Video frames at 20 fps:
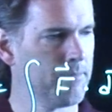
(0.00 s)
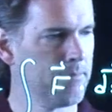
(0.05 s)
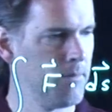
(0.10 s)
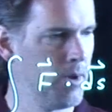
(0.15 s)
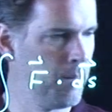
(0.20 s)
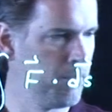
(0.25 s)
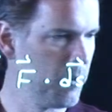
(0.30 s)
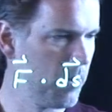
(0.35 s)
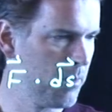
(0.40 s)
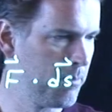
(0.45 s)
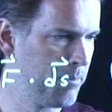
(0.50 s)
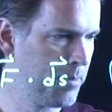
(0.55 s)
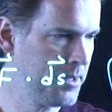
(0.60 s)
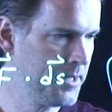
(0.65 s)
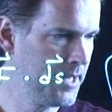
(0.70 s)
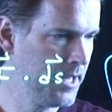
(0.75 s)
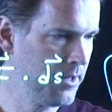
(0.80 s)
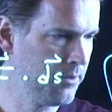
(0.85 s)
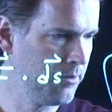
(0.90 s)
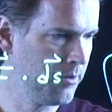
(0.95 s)
Remember,
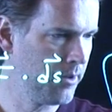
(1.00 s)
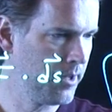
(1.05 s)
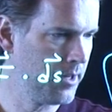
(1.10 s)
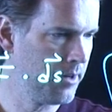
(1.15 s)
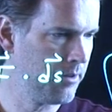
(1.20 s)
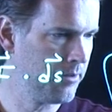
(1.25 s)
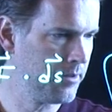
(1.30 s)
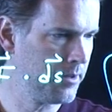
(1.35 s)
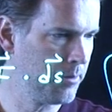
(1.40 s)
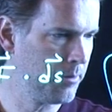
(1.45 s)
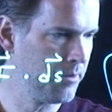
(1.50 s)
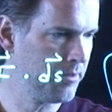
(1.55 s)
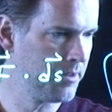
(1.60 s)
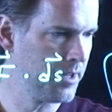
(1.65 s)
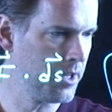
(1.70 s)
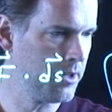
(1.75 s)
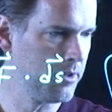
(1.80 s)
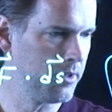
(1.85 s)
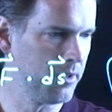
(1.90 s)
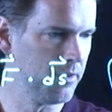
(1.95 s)
potential energy, we
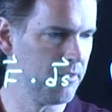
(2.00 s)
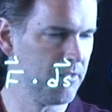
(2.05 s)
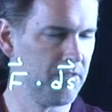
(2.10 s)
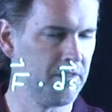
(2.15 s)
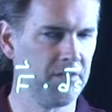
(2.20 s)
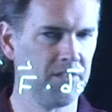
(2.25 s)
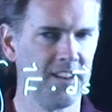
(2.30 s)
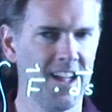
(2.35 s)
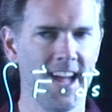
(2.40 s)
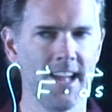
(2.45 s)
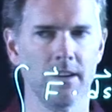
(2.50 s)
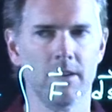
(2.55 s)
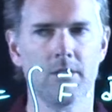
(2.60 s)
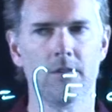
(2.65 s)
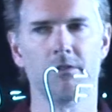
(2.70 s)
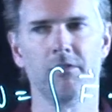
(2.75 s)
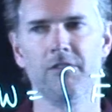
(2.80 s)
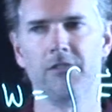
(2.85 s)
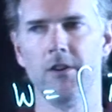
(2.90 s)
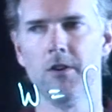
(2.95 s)
said you can set
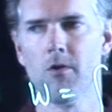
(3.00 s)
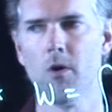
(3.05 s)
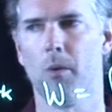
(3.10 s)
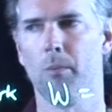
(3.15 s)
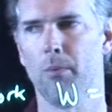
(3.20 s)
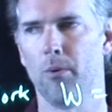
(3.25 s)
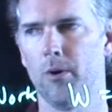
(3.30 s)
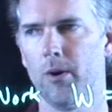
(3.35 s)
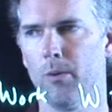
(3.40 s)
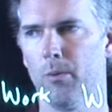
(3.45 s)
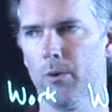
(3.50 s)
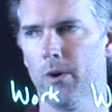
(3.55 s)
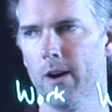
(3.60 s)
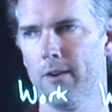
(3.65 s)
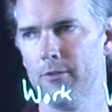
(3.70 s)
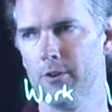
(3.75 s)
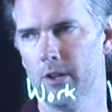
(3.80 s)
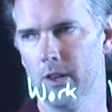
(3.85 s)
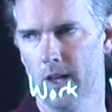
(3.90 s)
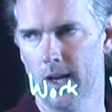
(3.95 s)
your zero point
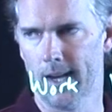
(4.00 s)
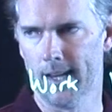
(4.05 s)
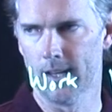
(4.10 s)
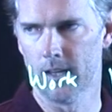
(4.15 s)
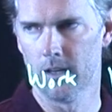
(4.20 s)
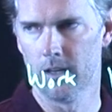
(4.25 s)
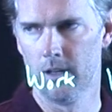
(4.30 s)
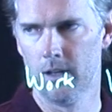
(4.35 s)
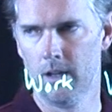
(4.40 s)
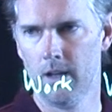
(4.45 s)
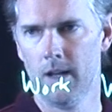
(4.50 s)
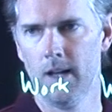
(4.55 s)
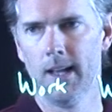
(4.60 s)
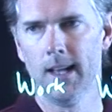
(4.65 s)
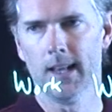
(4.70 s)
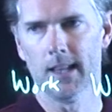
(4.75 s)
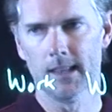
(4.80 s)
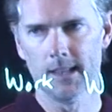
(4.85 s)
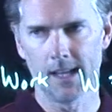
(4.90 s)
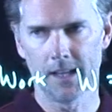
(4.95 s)
wherever you like.
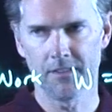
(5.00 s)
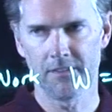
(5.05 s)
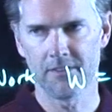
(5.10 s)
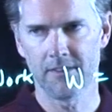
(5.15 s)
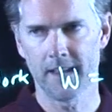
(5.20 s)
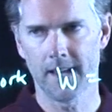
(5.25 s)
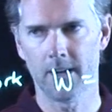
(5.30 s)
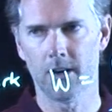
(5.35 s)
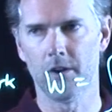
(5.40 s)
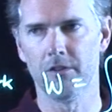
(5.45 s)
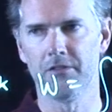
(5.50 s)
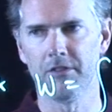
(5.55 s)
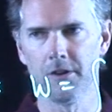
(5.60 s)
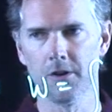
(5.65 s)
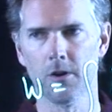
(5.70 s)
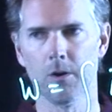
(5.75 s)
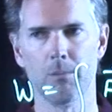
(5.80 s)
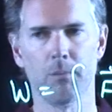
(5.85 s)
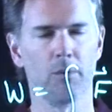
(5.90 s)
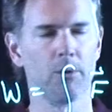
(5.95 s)
Let's set our
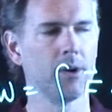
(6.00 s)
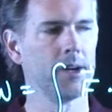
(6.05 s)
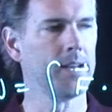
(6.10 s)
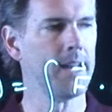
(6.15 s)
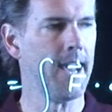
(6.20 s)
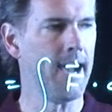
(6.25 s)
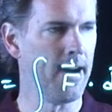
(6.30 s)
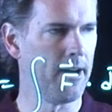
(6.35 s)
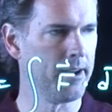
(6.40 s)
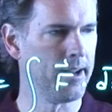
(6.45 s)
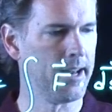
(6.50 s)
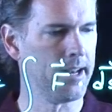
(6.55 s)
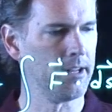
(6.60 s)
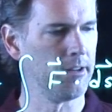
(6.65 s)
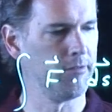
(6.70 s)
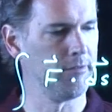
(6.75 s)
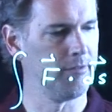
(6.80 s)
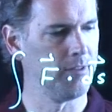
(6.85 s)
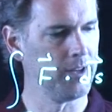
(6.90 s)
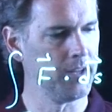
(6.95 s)
zero point out at
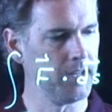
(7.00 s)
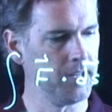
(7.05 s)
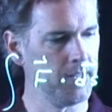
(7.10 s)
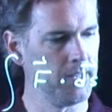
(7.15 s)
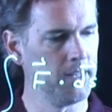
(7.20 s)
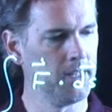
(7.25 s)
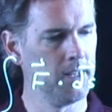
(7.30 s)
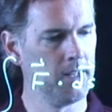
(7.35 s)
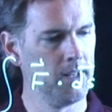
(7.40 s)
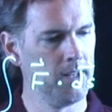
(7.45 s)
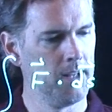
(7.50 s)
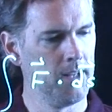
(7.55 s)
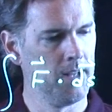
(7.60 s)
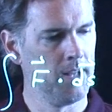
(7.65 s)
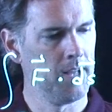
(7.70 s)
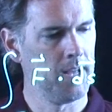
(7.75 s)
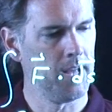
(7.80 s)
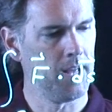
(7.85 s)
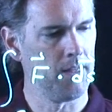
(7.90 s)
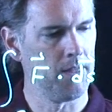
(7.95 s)
infinity.
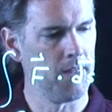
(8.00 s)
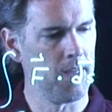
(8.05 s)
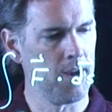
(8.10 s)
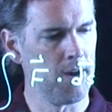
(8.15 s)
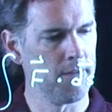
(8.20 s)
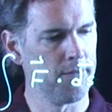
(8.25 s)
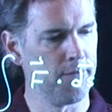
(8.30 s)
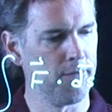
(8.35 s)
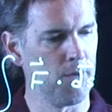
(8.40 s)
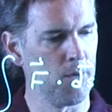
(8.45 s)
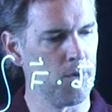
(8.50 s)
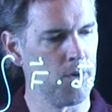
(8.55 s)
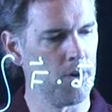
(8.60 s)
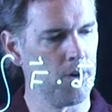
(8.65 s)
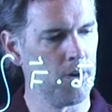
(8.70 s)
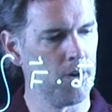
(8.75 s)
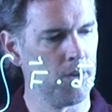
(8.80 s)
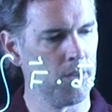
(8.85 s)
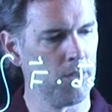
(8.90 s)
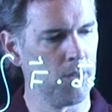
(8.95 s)
And
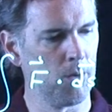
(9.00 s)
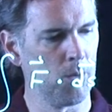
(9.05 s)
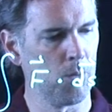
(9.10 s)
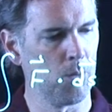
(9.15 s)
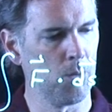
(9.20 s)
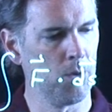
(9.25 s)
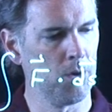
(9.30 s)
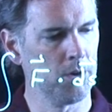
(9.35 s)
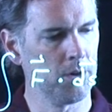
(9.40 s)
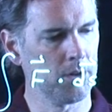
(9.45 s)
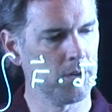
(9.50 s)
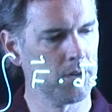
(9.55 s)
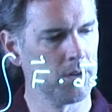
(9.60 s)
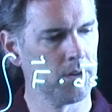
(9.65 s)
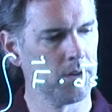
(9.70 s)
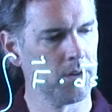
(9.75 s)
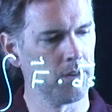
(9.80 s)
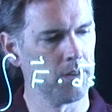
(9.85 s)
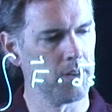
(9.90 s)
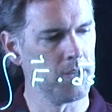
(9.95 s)
therefore, the work
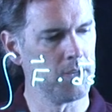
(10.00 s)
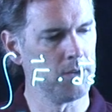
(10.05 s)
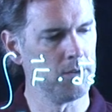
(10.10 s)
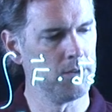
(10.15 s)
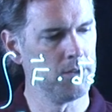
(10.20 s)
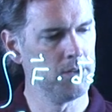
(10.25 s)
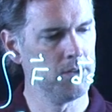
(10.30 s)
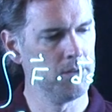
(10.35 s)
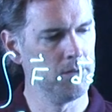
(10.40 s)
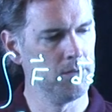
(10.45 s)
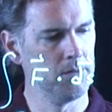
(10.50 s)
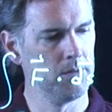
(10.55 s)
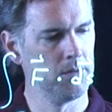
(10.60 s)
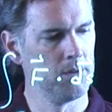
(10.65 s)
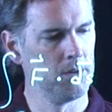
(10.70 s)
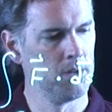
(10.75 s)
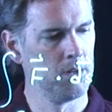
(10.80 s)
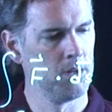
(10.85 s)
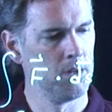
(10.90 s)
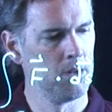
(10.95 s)
that you do,
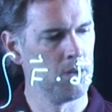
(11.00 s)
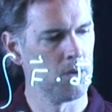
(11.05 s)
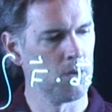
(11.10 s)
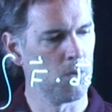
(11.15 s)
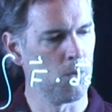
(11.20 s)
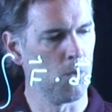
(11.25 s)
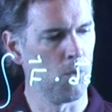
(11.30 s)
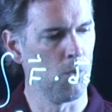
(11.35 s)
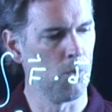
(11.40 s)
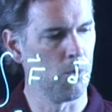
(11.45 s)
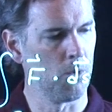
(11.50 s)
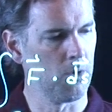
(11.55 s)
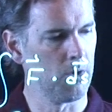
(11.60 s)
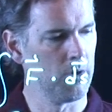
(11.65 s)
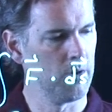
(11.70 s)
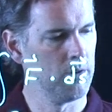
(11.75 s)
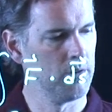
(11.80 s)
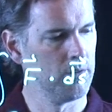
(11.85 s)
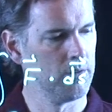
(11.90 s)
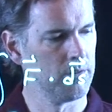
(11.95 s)

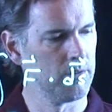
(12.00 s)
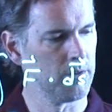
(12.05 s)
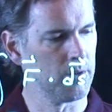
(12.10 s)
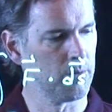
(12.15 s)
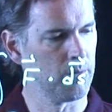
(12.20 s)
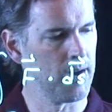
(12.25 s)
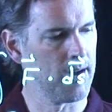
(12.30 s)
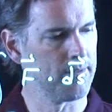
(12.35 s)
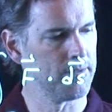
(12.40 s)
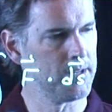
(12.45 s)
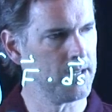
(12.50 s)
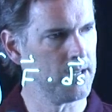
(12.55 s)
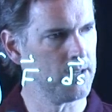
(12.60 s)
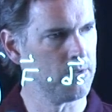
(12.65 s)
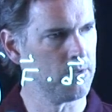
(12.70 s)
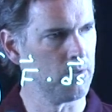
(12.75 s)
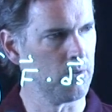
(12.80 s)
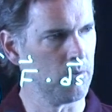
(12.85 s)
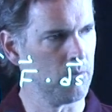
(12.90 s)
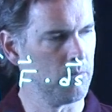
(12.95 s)
or the
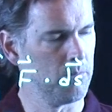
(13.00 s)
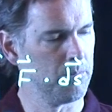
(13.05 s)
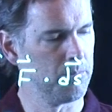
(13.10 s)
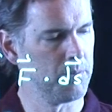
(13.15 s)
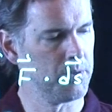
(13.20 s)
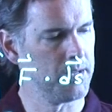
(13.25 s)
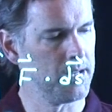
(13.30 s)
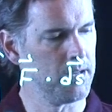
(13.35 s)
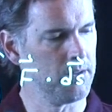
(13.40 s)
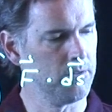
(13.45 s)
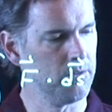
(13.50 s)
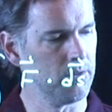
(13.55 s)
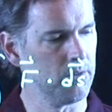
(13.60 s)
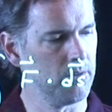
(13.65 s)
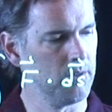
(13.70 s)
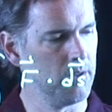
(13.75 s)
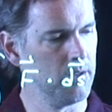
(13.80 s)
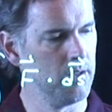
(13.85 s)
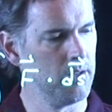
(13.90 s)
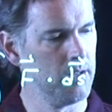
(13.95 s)
gravitational
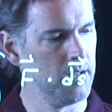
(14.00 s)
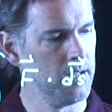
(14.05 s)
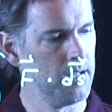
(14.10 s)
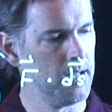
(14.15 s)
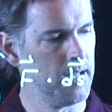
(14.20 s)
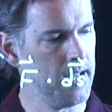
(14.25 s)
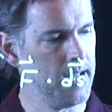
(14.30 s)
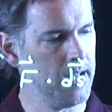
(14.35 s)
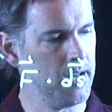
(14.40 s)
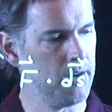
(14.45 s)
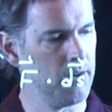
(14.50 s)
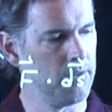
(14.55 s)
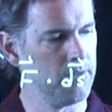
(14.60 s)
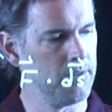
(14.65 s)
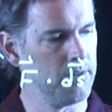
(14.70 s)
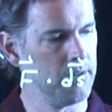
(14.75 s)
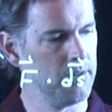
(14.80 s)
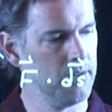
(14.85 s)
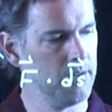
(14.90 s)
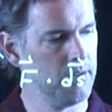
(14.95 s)
potential
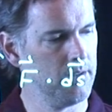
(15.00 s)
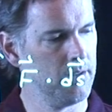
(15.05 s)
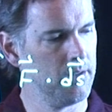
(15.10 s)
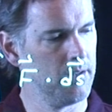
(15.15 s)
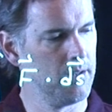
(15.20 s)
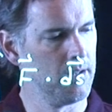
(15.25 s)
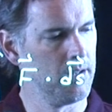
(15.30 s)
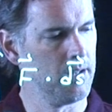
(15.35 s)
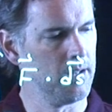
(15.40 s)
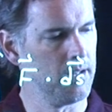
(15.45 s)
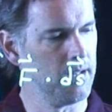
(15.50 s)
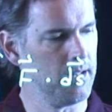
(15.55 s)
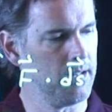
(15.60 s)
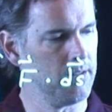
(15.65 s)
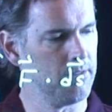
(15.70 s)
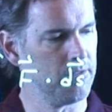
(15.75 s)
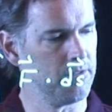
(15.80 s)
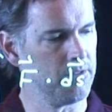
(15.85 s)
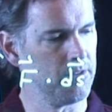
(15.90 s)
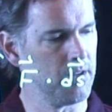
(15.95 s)
energy,
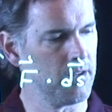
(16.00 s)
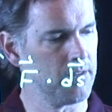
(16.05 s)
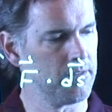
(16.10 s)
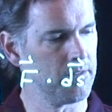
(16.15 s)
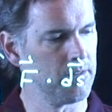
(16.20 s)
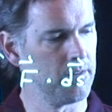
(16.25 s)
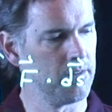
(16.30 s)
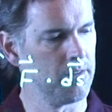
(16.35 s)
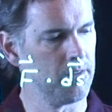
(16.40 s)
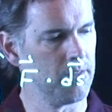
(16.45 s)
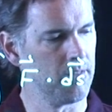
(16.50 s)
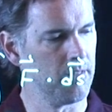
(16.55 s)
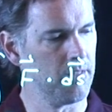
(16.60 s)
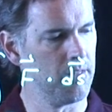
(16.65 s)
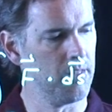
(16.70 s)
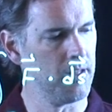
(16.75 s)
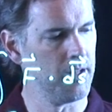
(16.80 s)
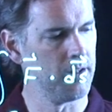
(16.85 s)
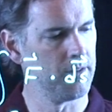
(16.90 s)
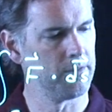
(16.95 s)
is just
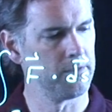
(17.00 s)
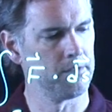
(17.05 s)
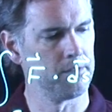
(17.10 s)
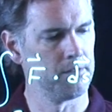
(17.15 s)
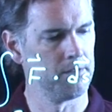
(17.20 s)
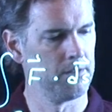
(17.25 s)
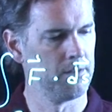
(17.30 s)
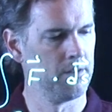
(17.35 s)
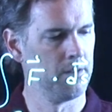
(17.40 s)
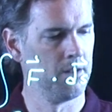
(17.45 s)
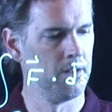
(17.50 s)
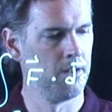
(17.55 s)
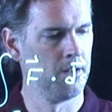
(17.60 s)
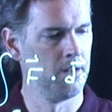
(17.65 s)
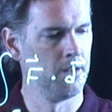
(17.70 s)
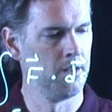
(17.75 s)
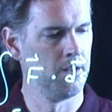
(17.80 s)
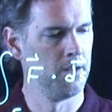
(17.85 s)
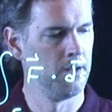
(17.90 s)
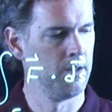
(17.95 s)
this.
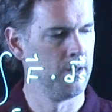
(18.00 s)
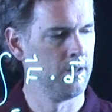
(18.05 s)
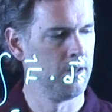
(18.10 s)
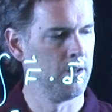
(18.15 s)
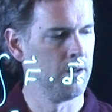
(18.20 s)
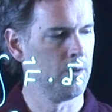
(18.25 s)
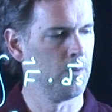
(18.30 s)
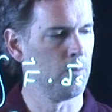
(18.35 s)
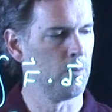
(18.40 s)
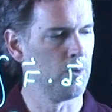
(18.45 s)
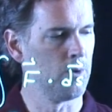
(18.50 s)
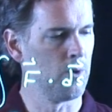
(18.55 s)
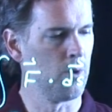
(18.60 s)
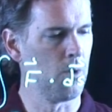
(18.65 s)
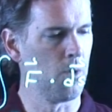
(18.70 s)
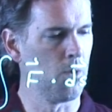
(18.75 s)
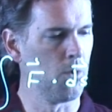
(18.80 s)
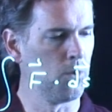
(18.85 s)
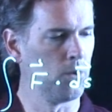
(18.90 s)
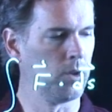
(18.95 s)
We're
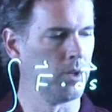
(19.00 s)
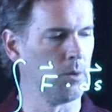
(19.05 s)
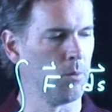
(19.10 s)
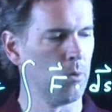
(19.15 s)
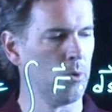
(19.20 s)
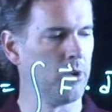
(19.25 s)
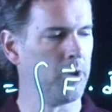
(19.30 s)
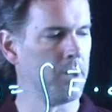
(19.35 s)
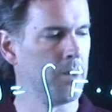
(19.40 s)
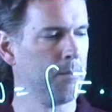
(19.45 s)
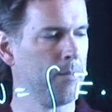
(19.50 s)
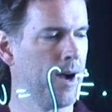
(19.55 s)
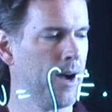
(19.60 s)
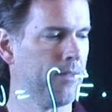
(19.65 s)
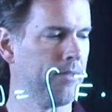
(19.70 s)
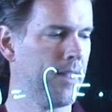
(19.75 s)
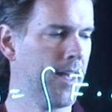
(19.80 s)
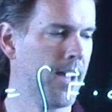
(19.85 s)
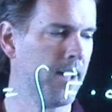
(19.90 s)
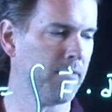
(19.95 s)
only worried
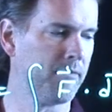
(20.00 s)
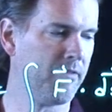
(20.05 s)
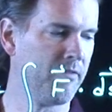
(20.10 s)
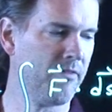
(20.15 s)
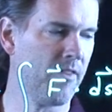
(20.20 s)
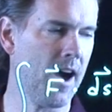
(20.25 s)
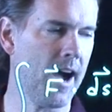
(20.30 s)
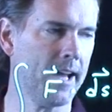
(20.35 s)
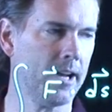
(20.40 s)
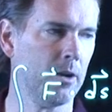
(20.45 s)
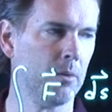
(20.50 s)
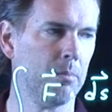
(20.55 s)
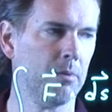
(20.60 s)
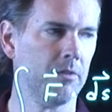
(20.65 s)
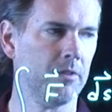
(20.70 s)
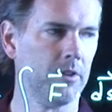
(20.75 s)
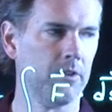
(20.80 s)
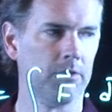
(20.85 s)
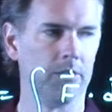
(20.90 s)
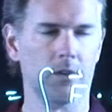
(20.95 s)
about that final
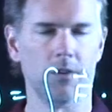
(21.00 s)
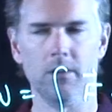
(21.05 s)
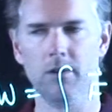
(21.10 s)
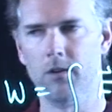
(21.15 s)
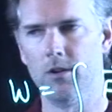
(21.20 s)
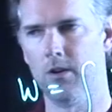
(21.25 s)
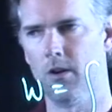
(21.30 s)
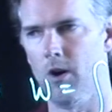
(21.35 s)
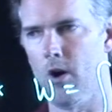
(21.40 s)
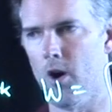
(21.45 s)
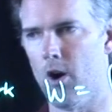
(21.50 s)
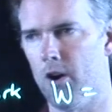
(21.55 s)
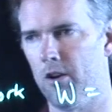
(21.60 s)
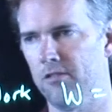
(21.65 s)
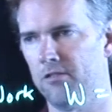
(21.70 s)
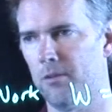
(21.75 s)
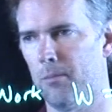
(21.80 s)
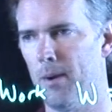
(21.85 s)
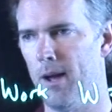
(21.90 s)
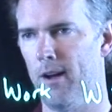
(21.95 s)
position, R
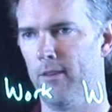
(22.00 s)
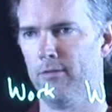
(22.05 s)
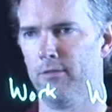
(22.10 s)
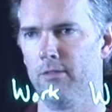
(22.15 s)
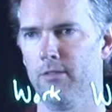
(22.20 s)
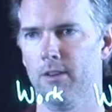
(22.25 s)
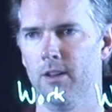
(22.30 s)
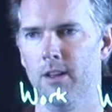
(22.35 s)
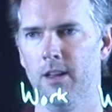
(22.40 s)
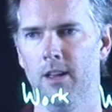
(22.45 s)
sub F.